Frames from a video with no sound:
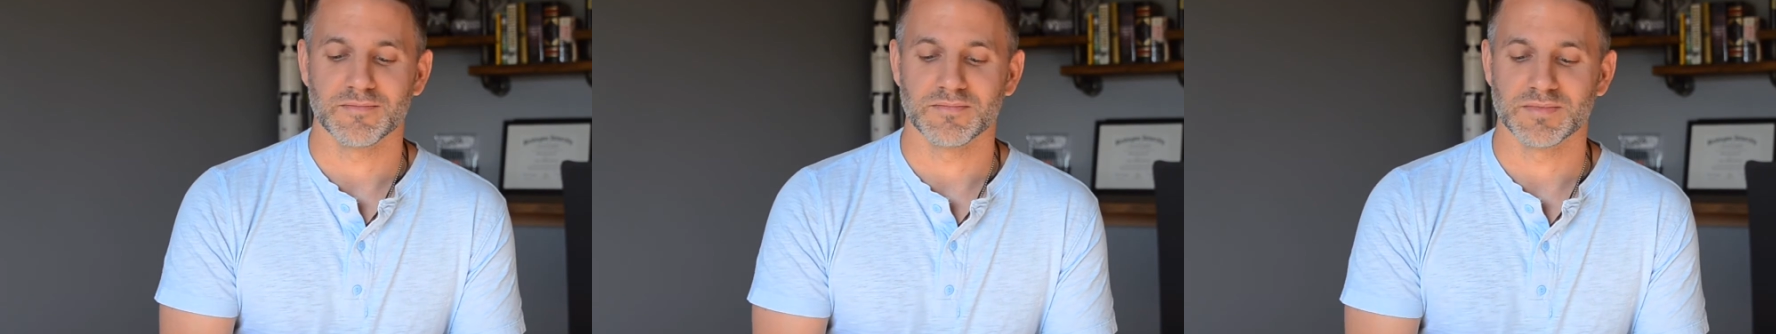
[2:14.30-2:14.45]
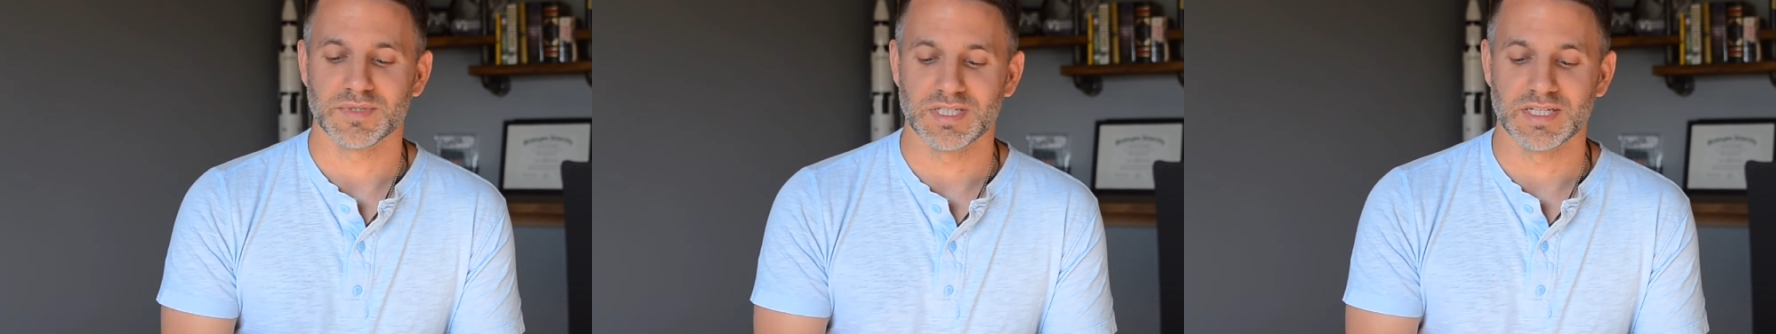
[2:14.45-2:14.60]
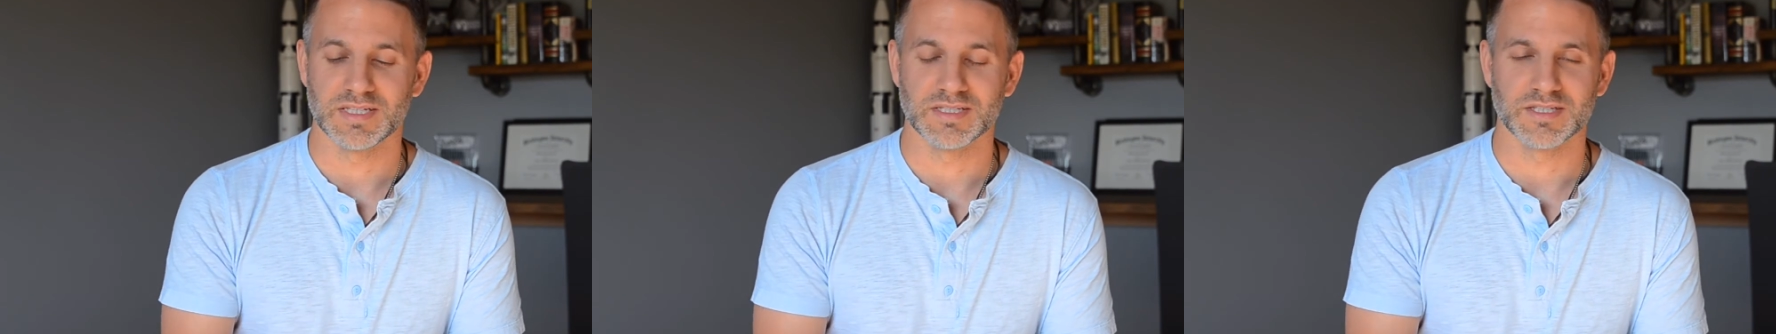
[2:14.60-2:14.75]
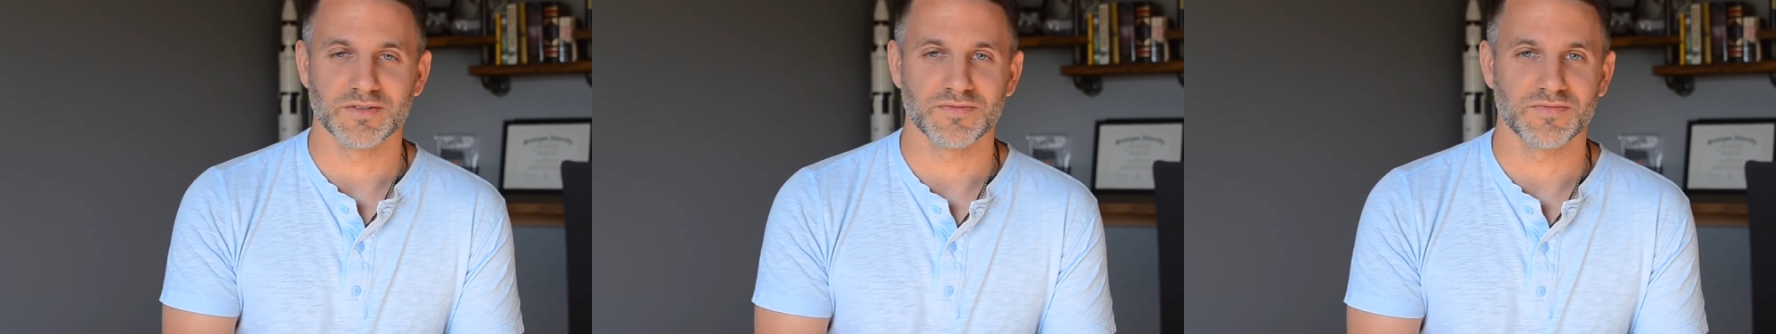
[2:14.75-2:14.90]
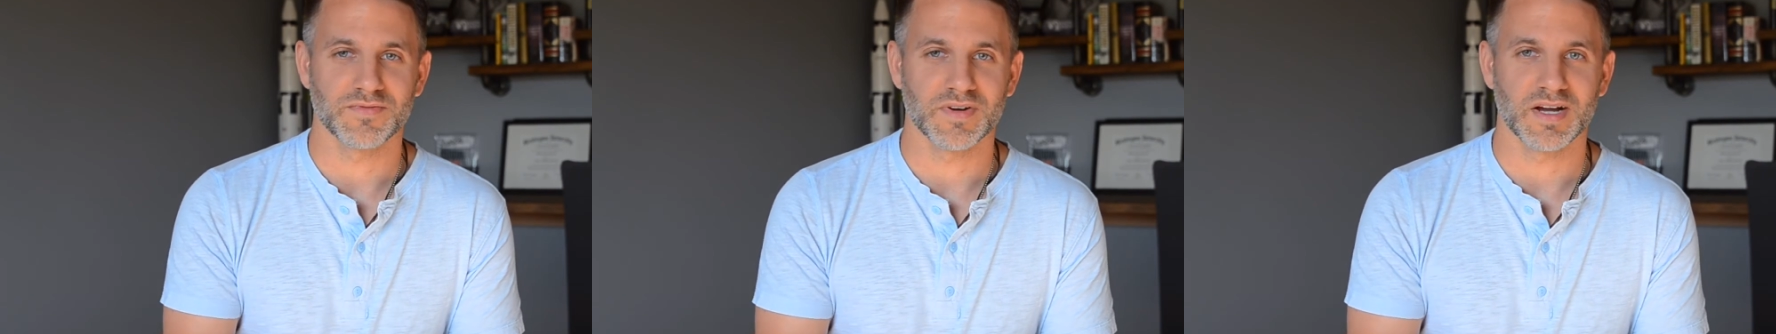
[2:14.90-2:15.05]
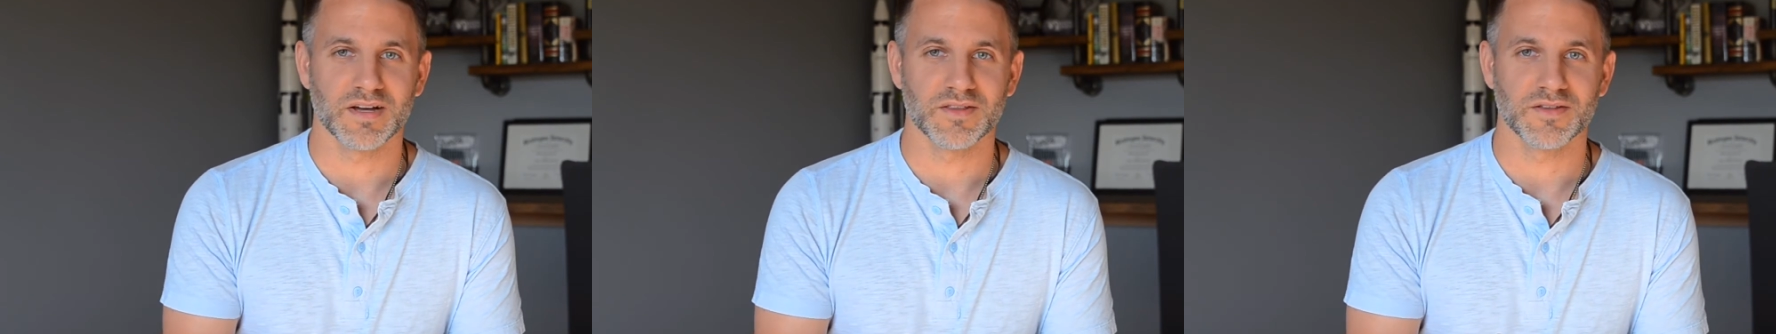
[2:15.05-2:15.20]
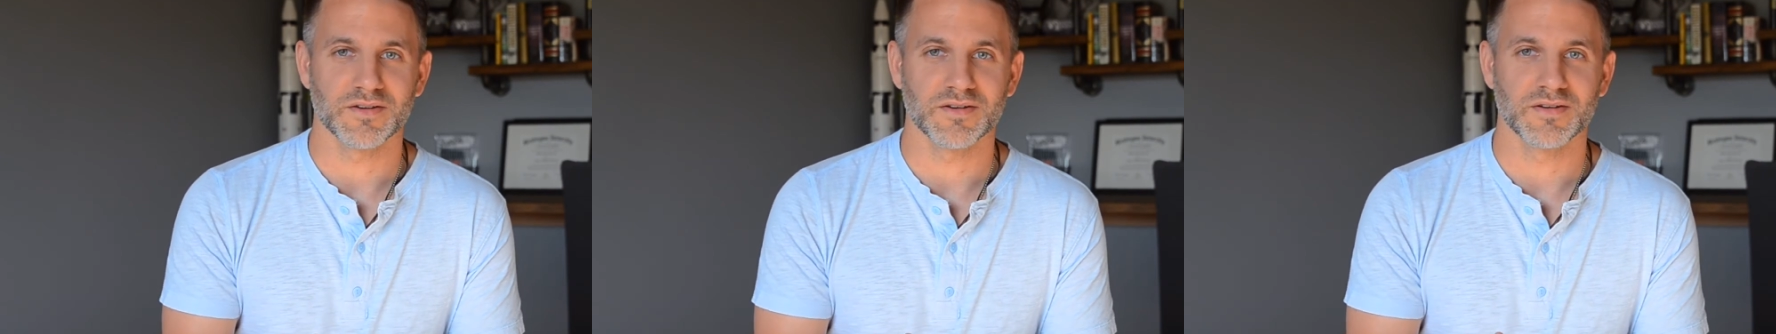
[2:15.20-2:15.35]
Sins of the
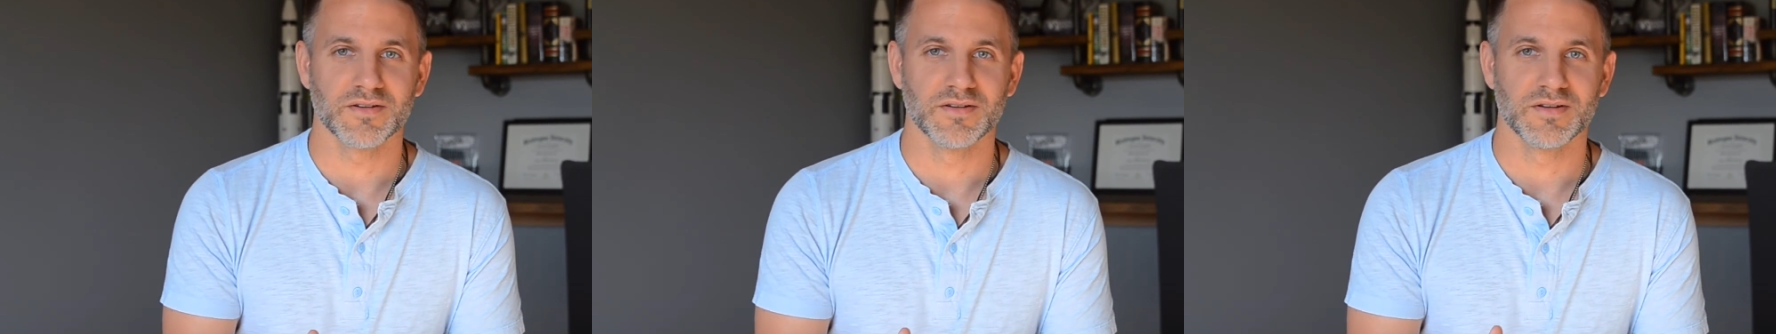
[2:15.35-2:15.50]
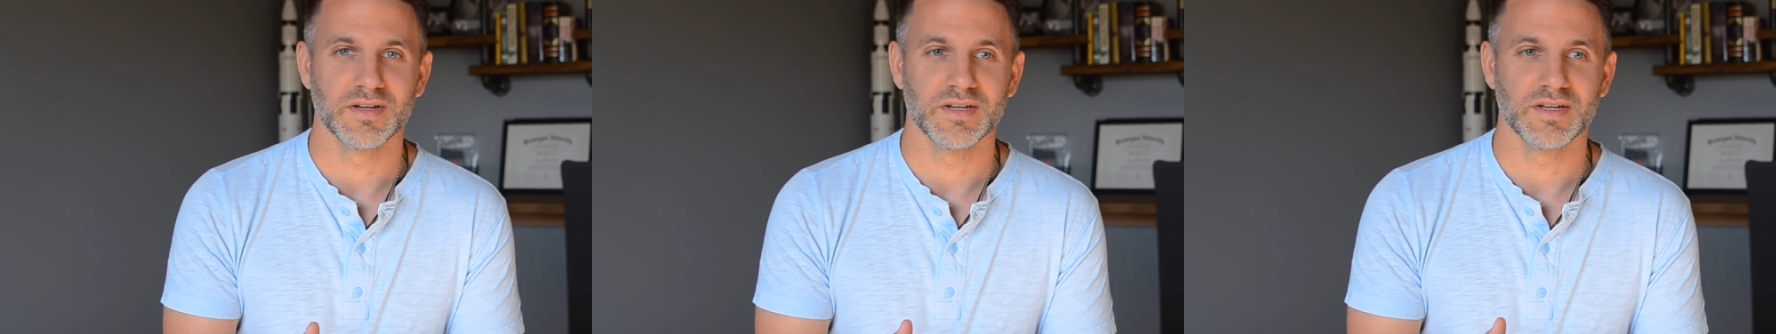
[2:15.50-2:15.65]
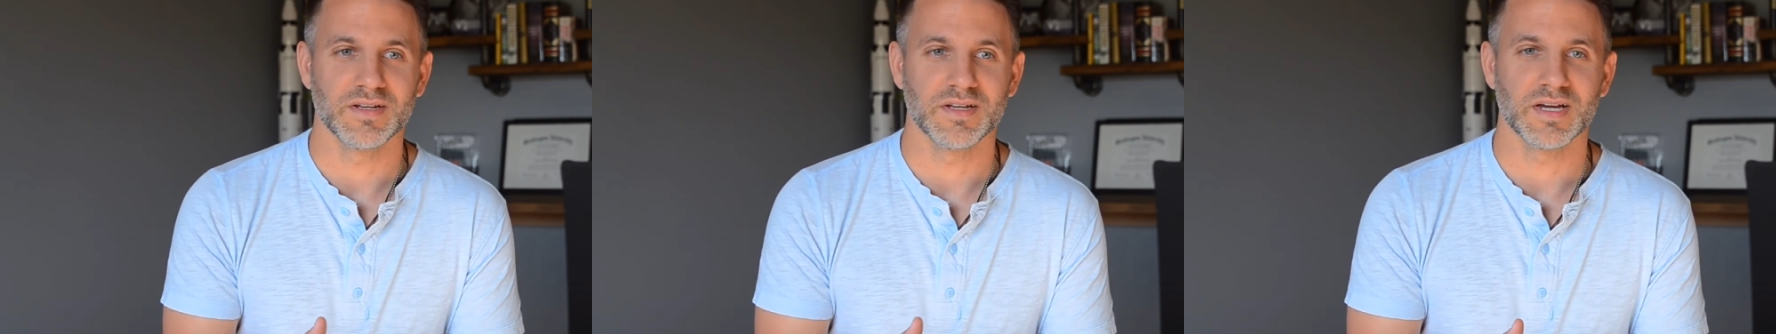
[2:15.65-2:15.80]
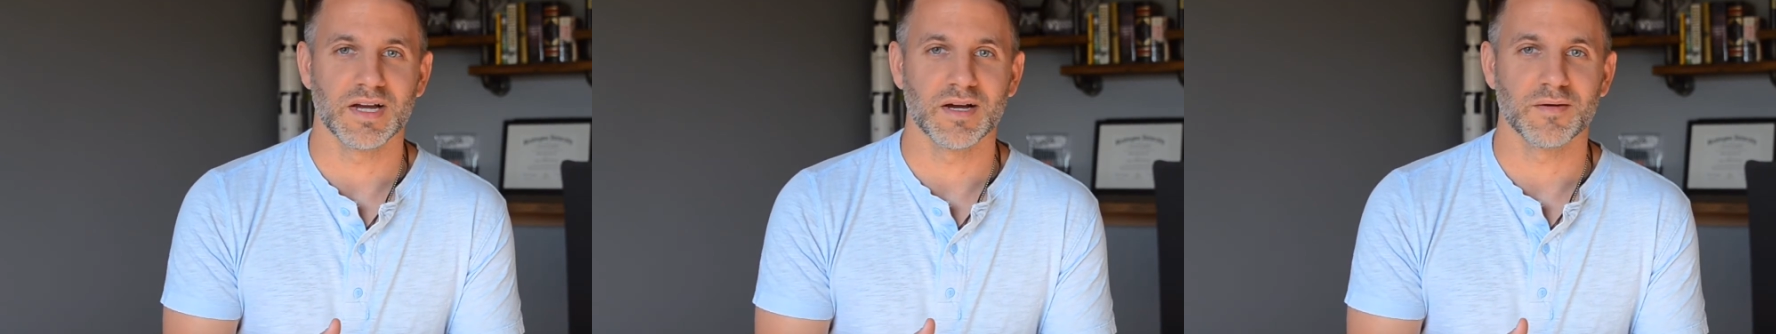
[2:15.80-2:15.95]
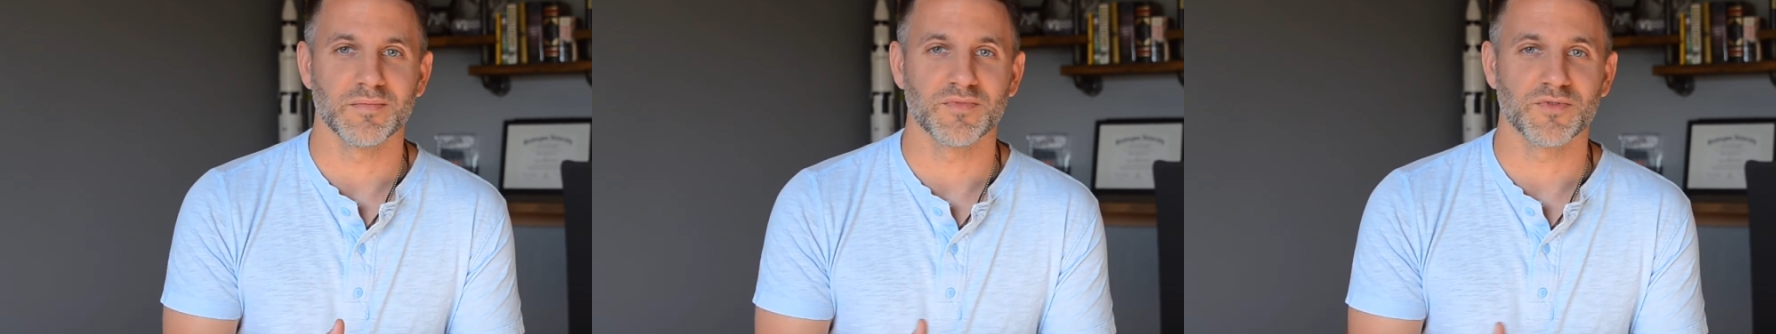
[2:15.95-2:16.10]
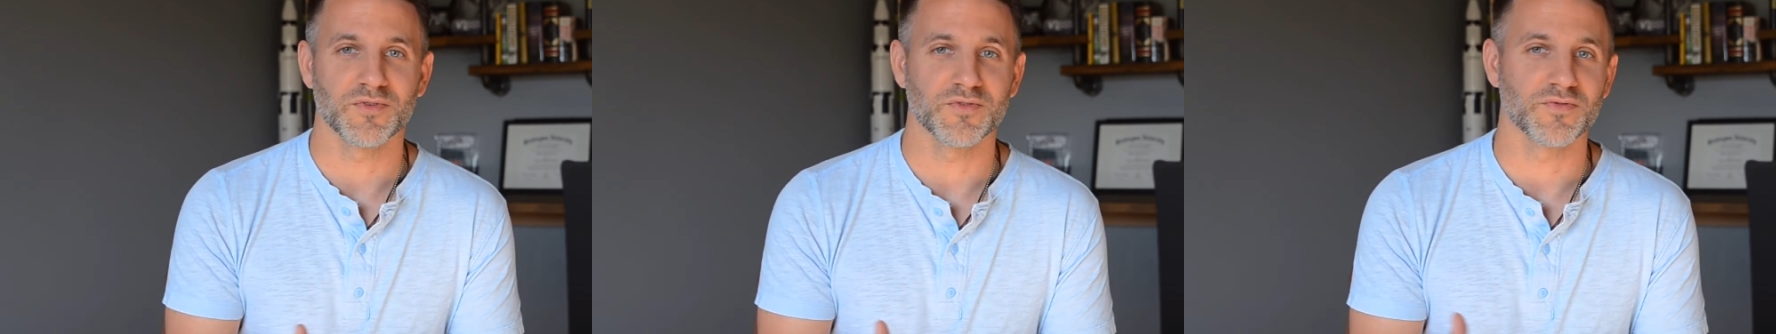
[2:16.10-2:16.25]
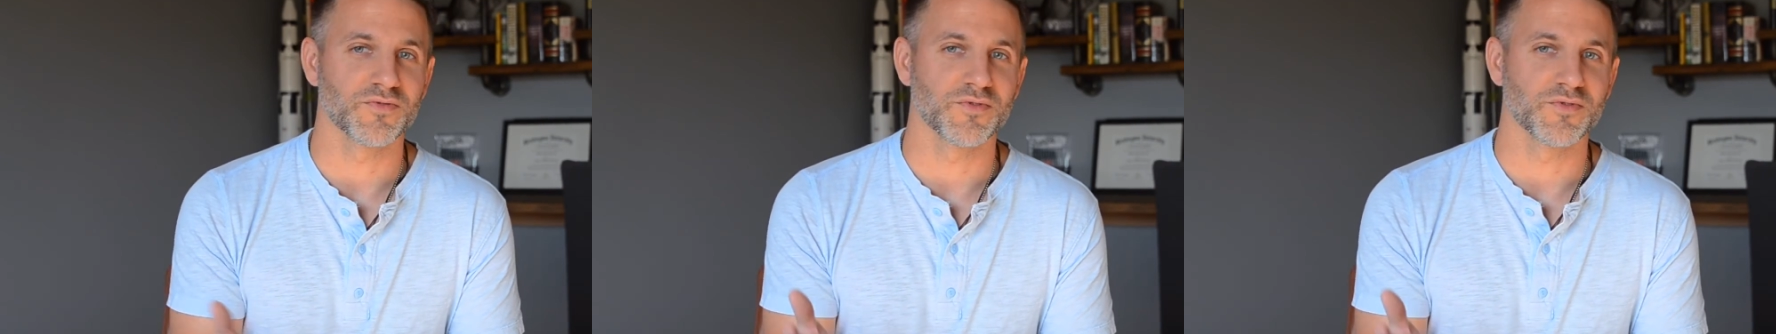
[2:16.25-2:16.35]
Father for